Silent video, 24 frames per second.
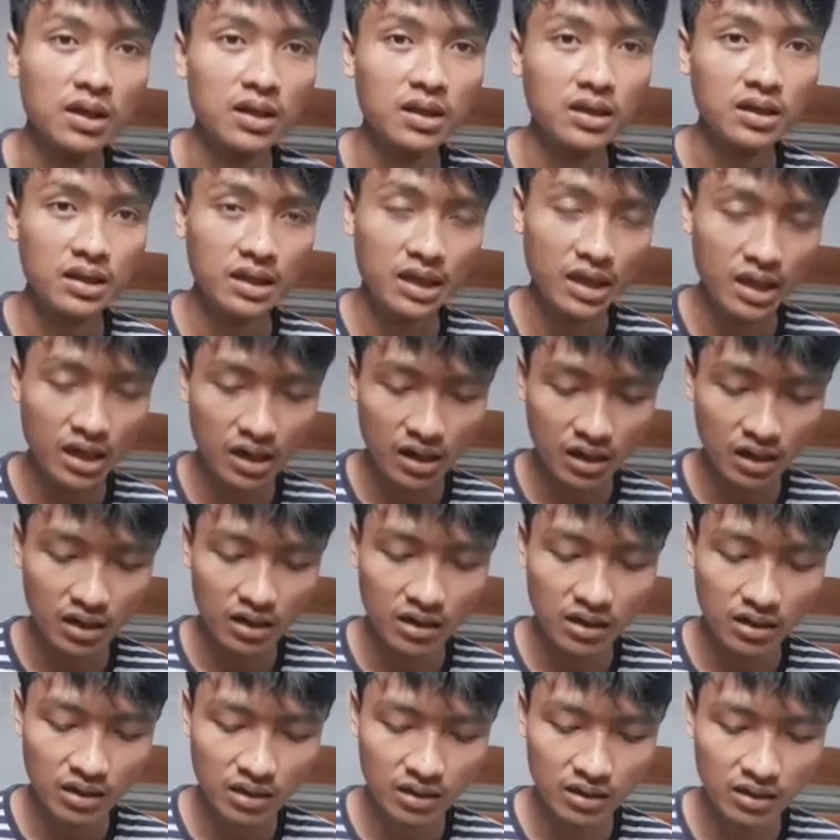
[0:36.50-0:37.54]
They
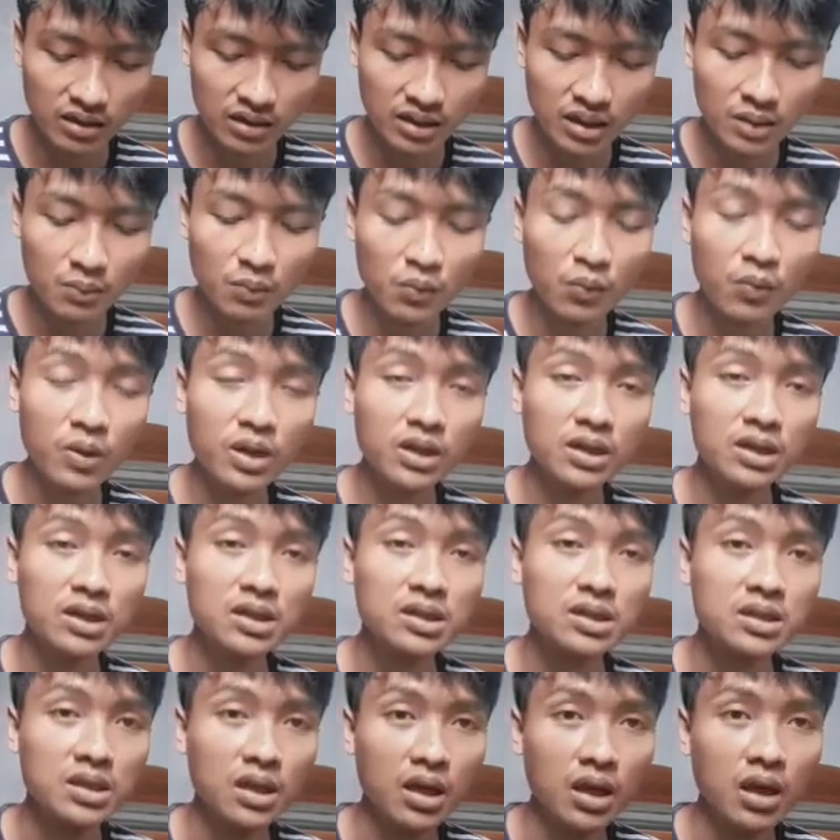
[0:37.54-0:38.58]
are number one
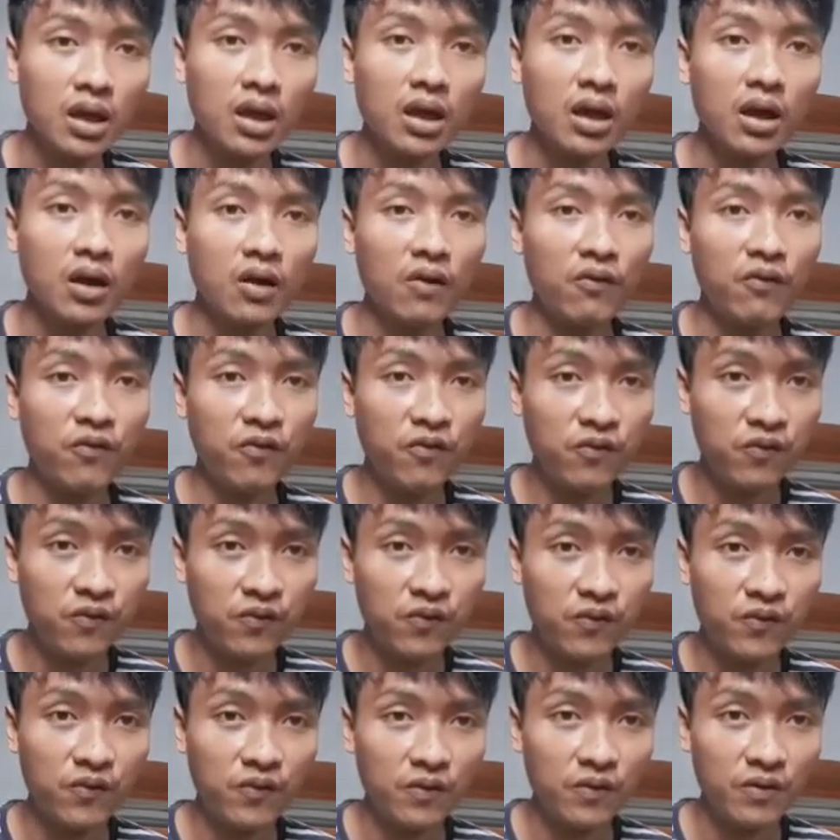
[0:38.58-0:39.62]
is
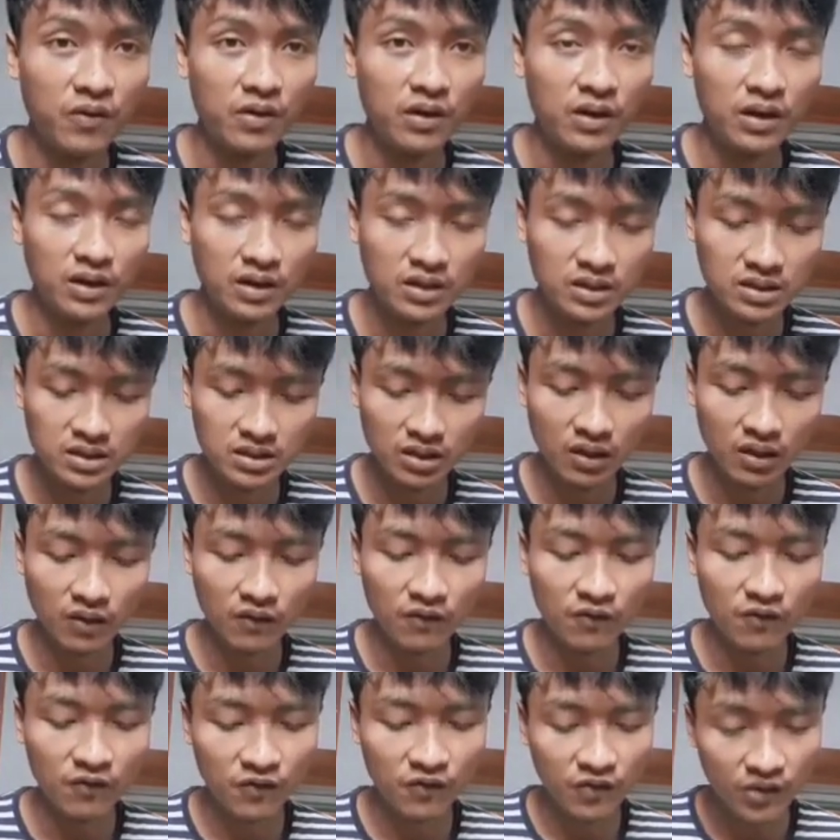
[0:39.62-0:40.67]
f as a
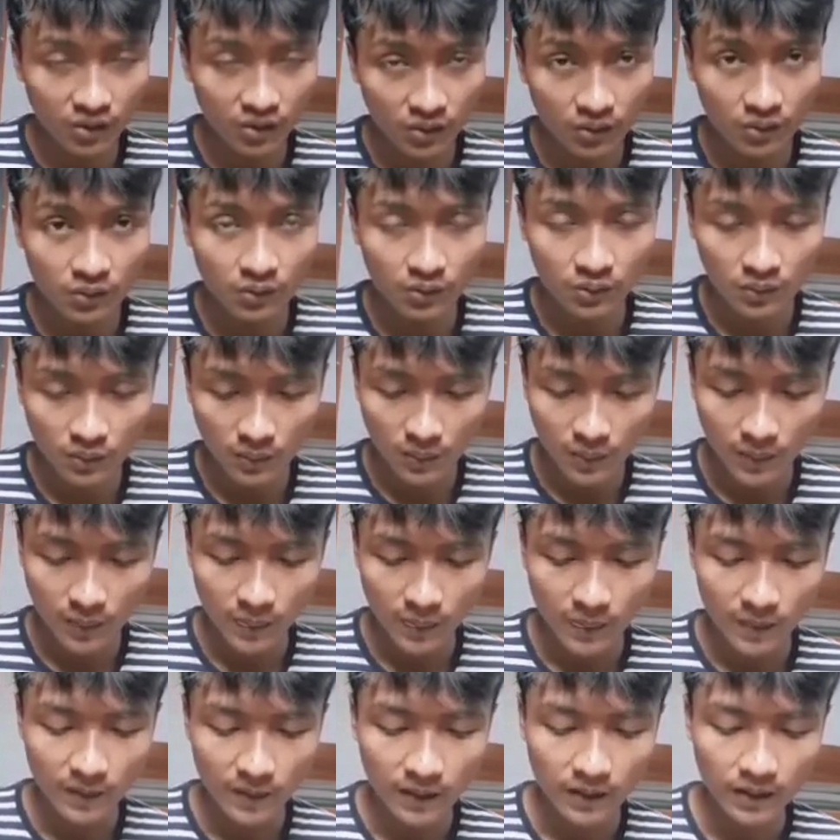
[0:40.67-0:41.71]
few,
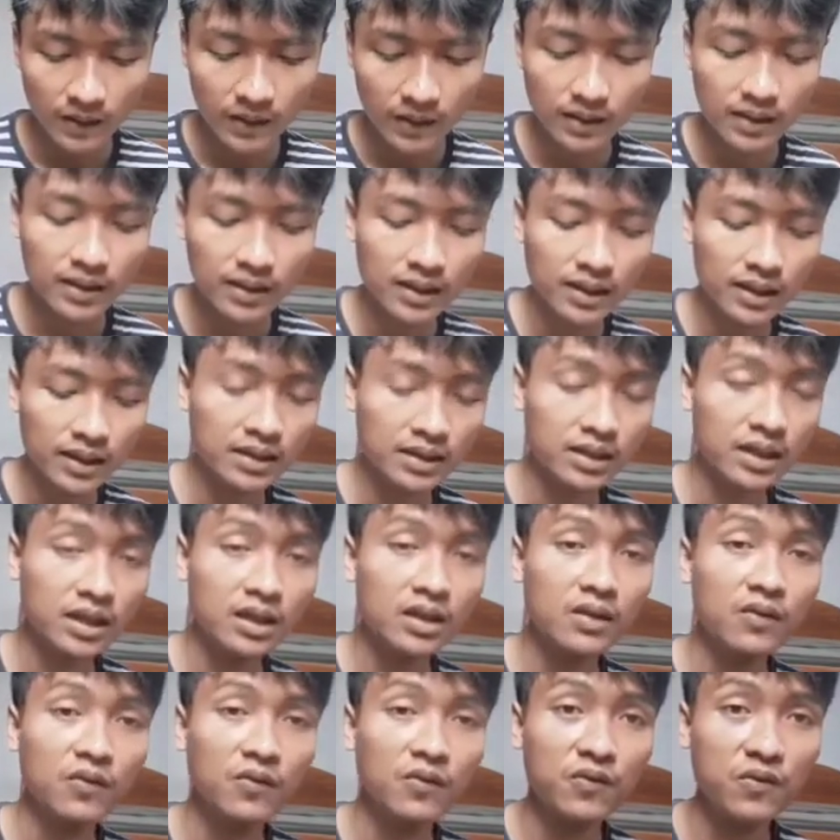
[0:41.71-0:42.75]
and
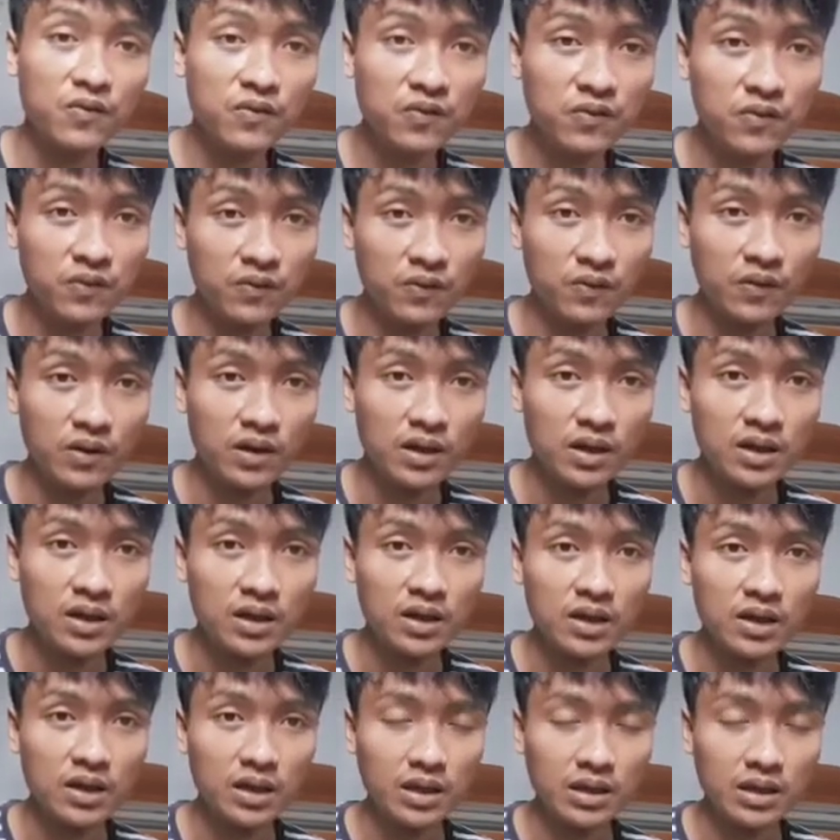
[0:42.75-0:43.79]
then v
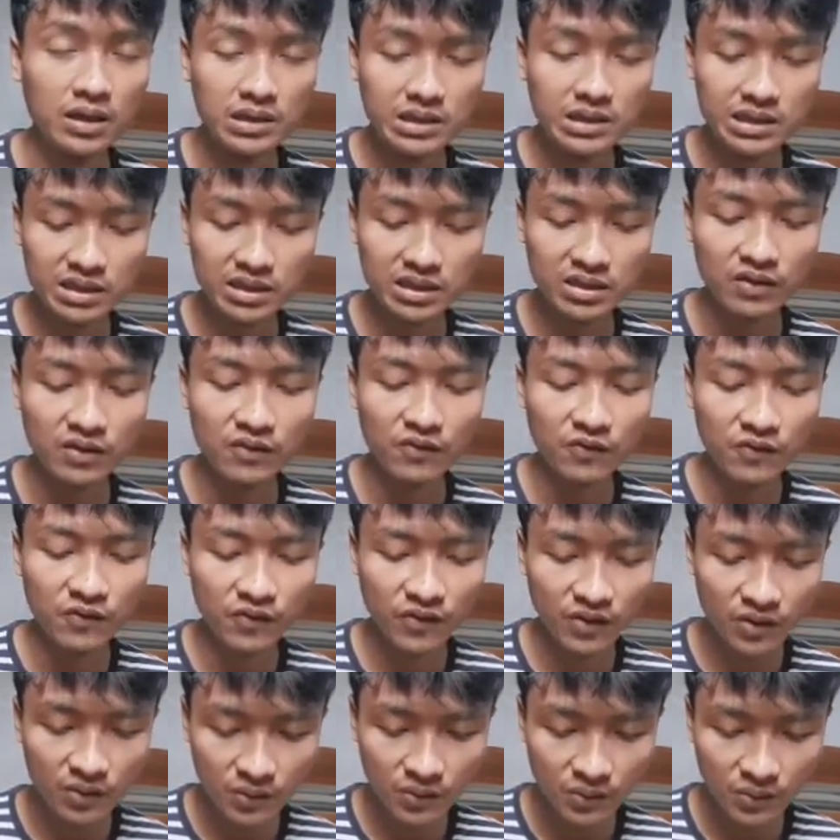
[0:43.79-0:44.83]
as in
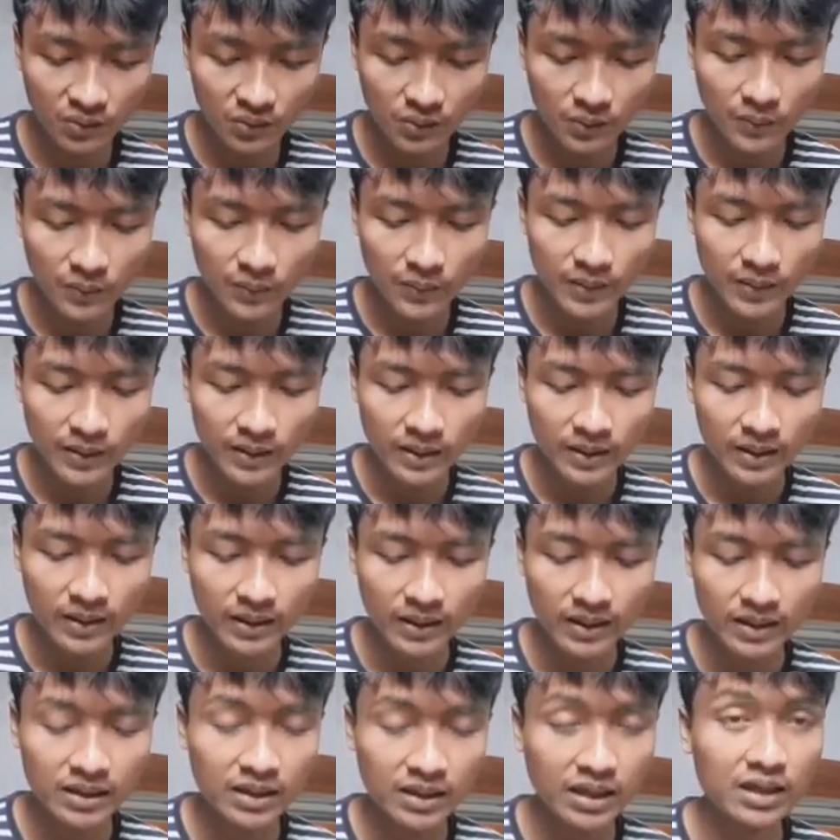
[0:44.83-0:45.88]
view,
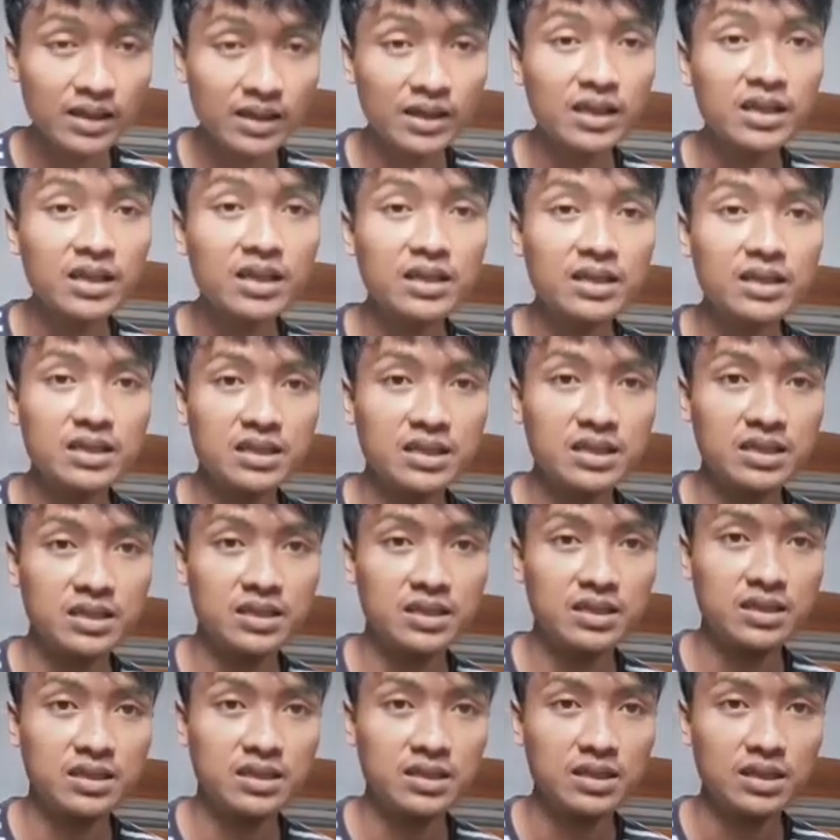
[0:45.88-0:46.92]
and then
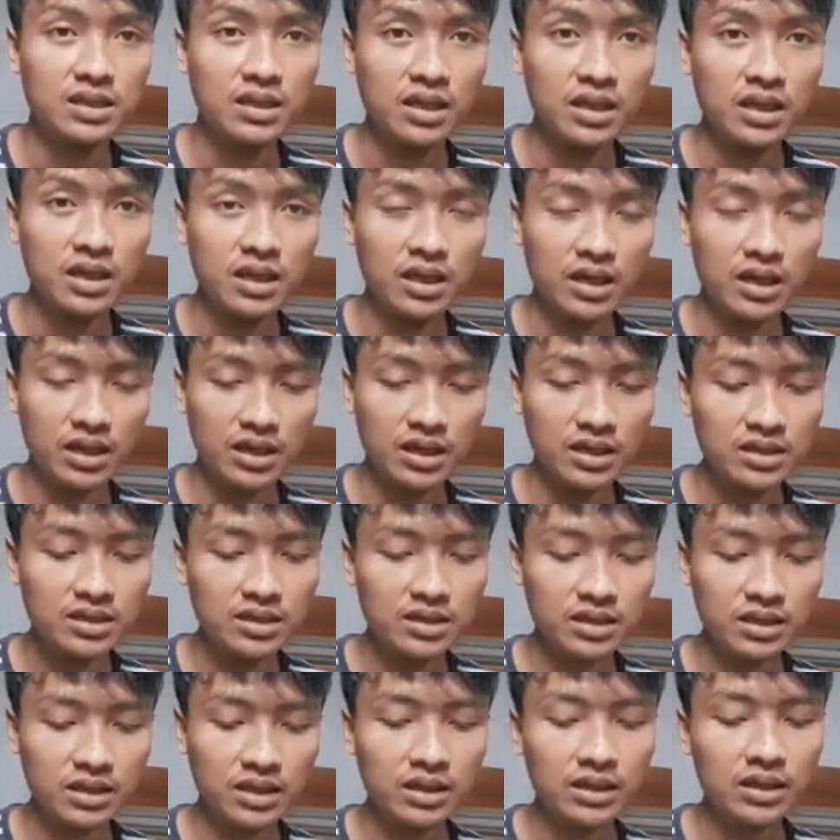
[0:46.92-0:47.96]
s as
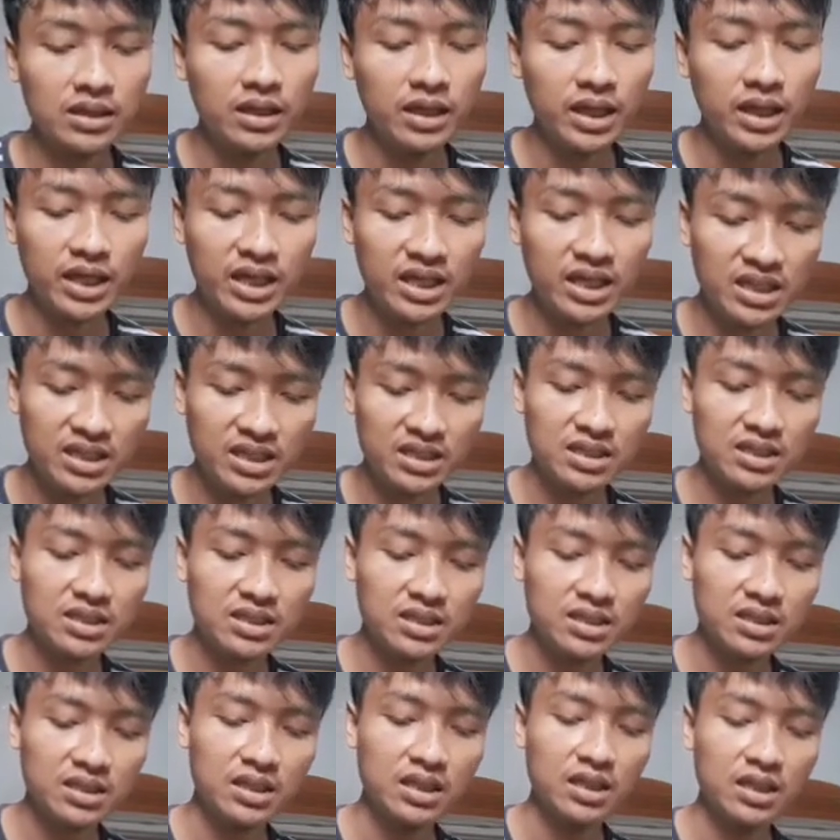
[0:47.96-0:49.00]
in his,
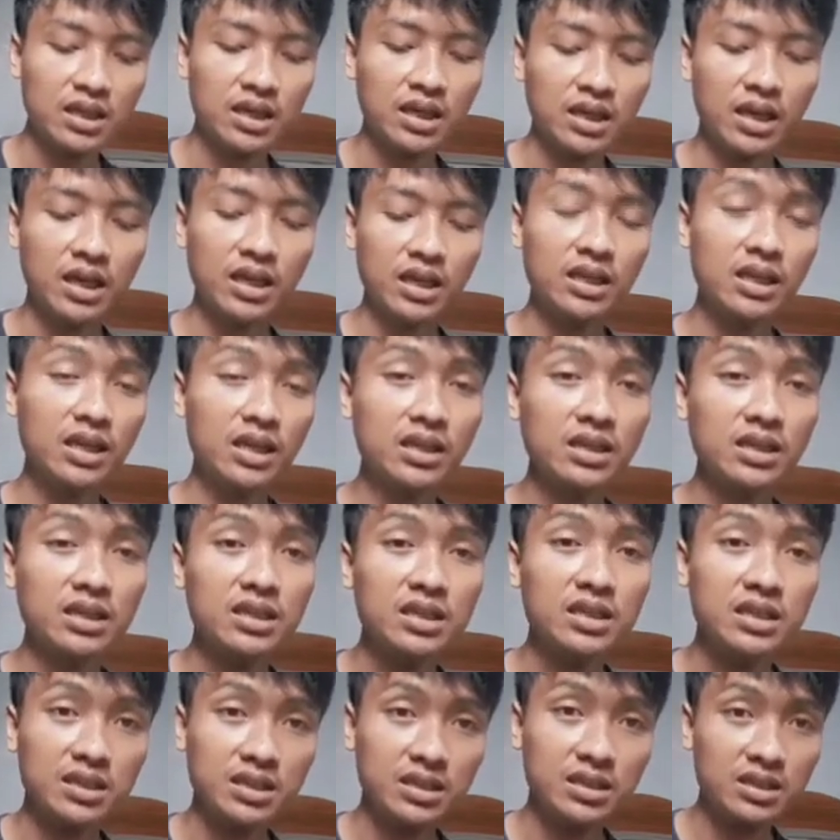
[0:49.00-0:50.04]
and then
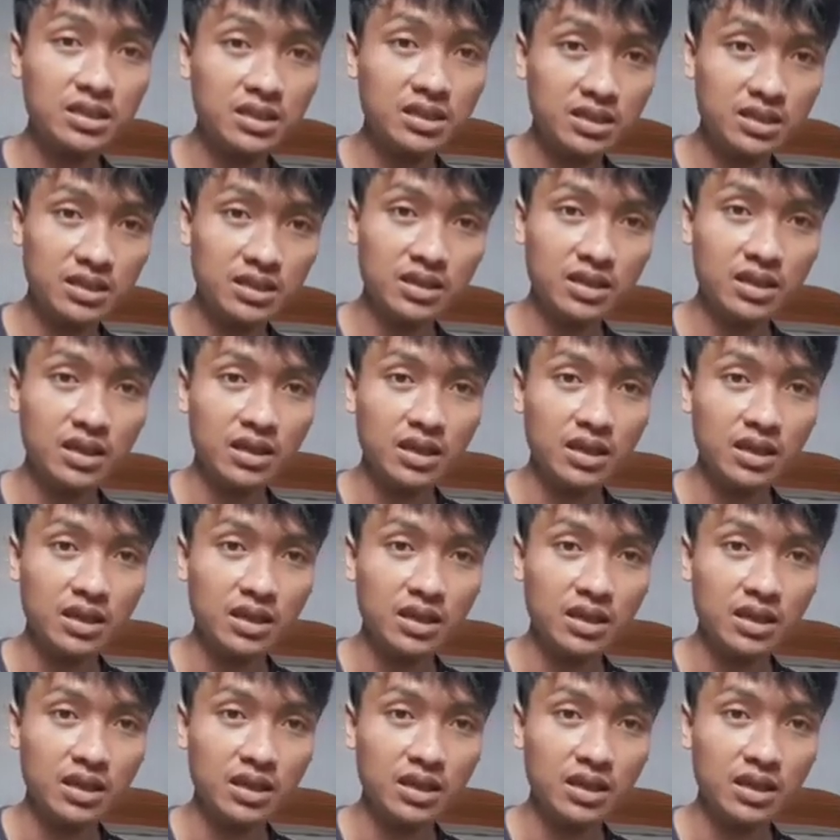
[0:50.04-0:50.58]
z